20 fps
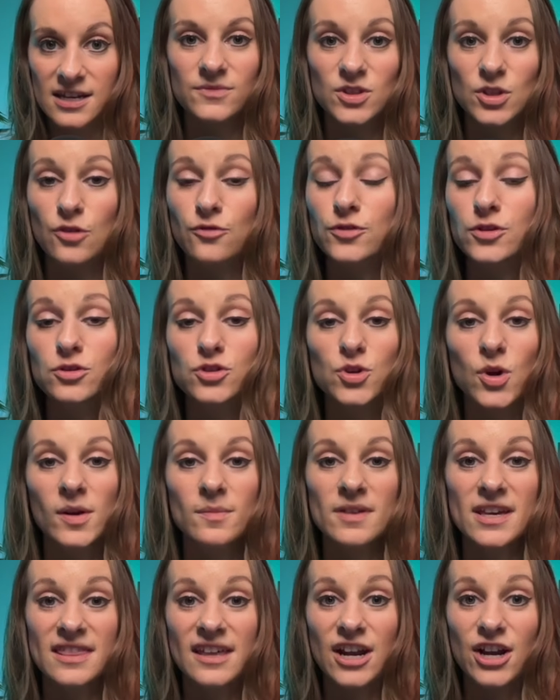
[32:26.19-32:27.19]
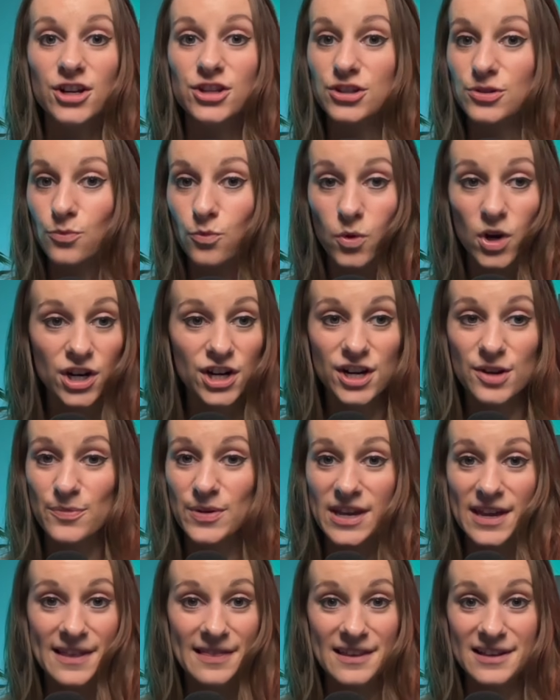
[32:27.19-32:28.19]
So if you join me there, we're going to
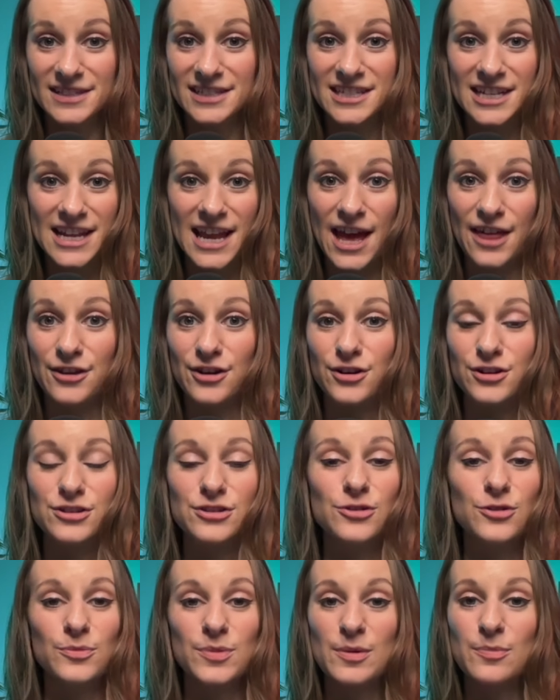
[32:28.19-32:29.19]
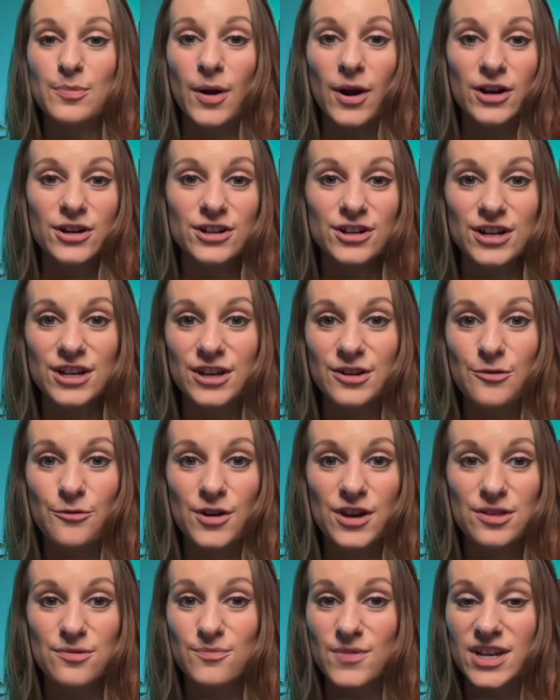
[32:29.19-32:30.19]
be in this together. You'll be partnering
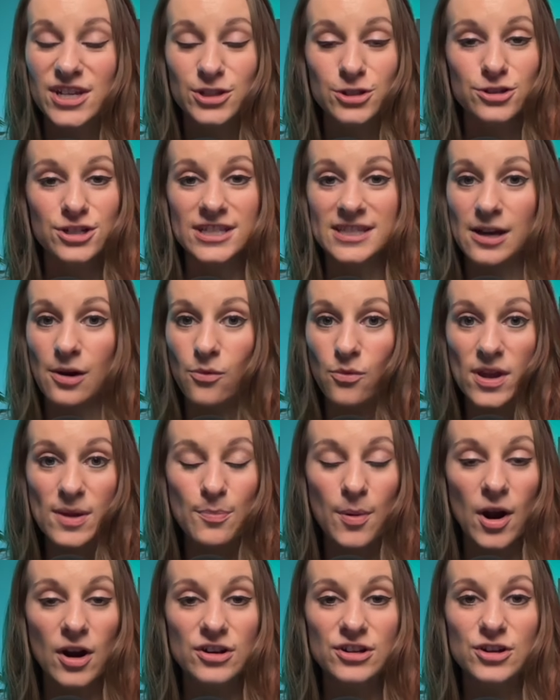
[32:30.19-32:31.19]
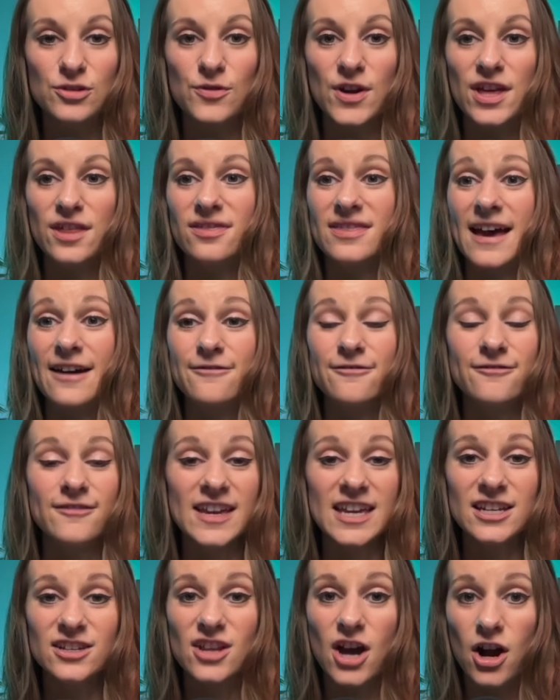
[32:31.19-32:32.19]
with ministries that we partner with that
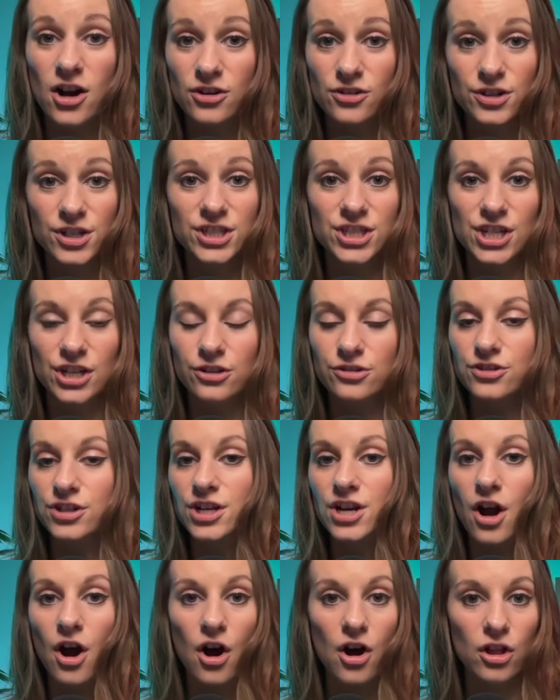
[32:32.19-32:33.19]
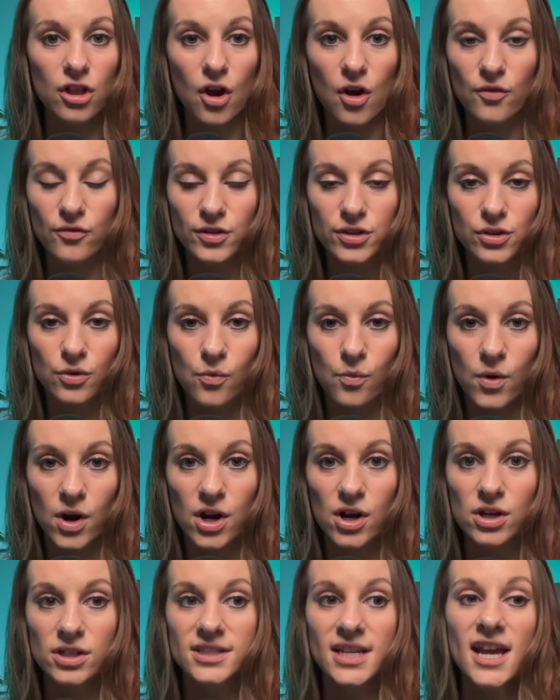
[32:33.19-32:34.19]
feed hungry children all over the
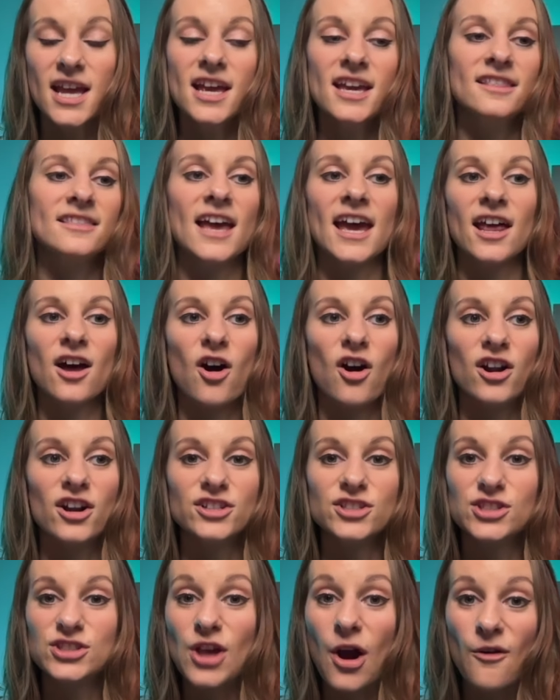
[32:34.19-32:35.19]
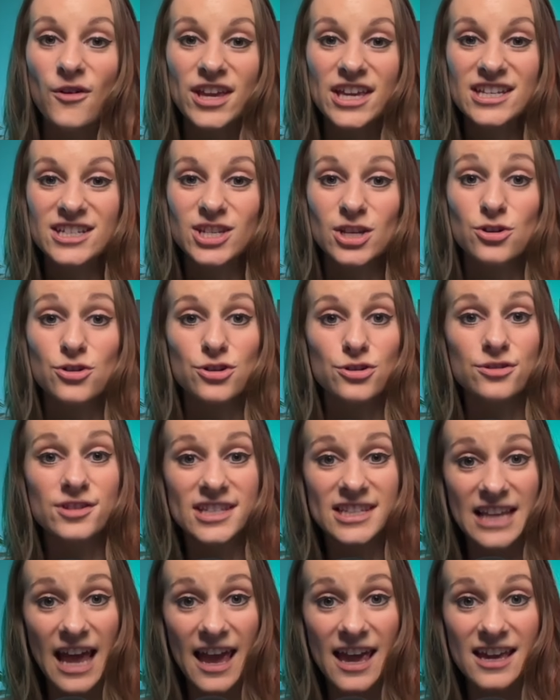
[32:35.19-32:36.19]
world, that are sowing into
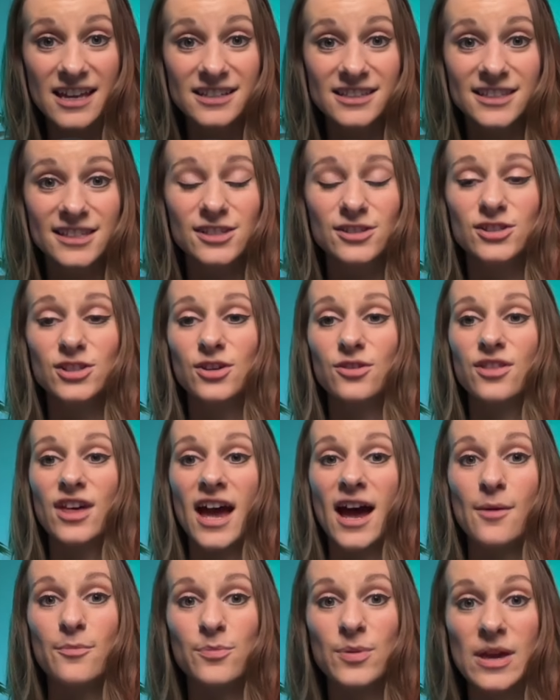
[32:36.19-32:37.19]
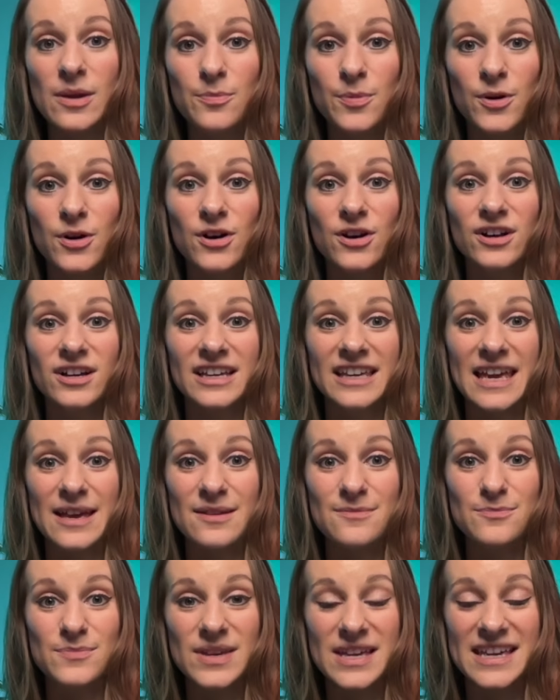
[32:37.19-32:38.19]
crusades so that people
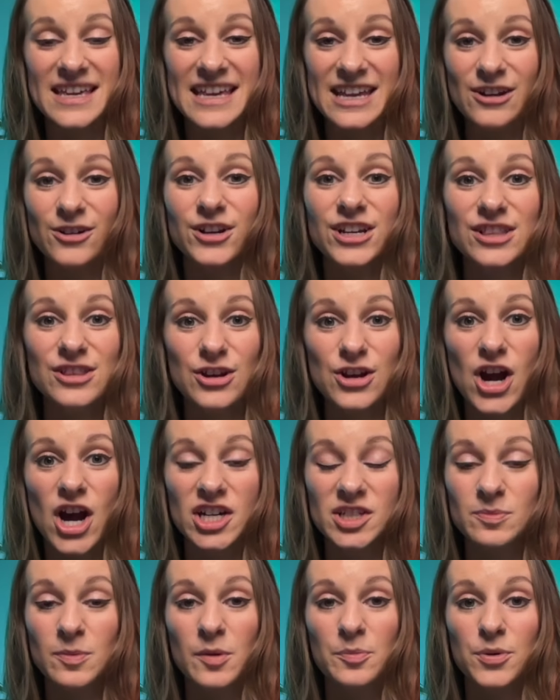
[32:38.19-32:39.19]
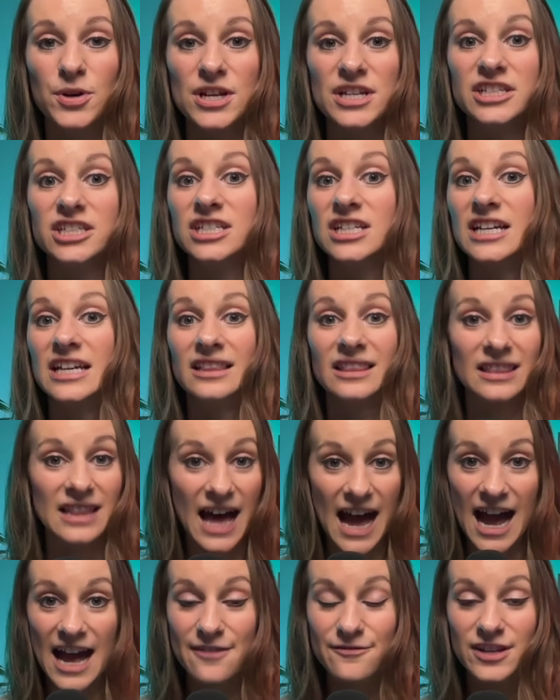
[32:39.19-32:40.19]
can be hearing the gospel preached
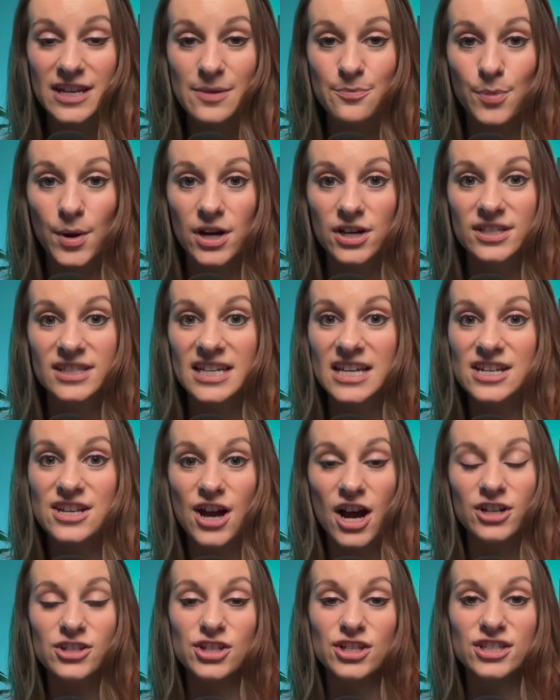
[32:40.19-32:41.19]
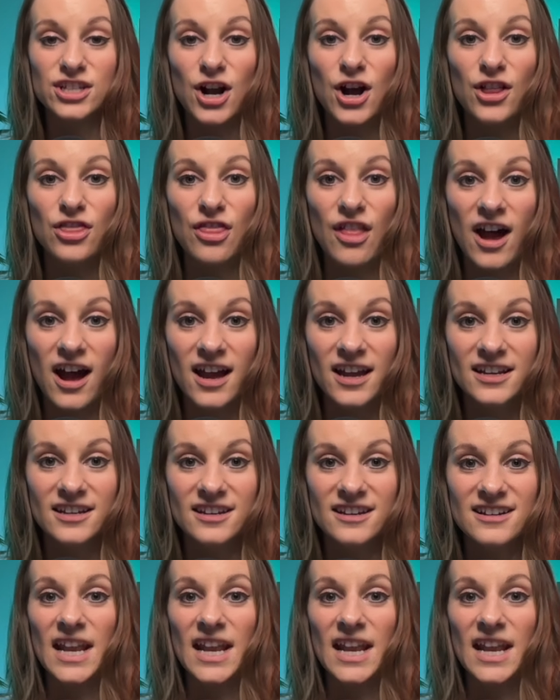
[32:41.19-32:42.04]
live and in person, not just online.